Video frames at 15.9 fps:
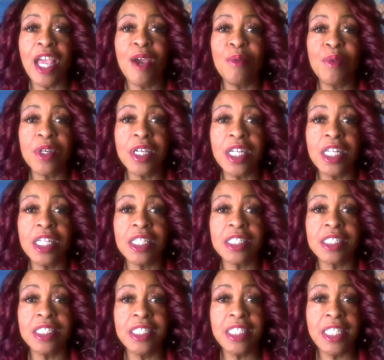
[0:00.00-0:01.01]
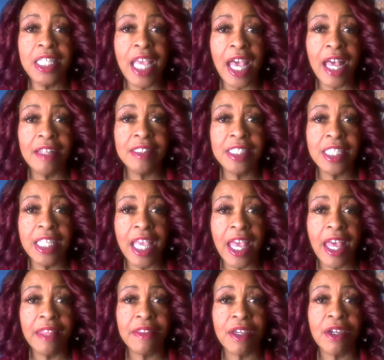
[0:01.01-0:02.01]
and we're going to sit down
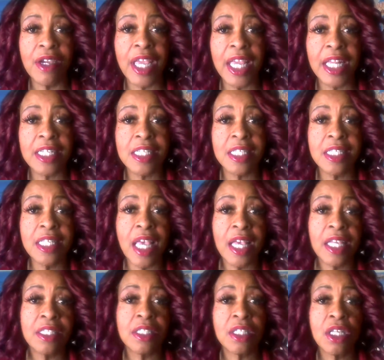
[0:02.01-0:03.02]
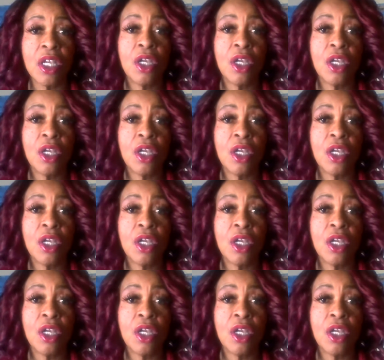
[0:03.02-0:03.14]
together and assess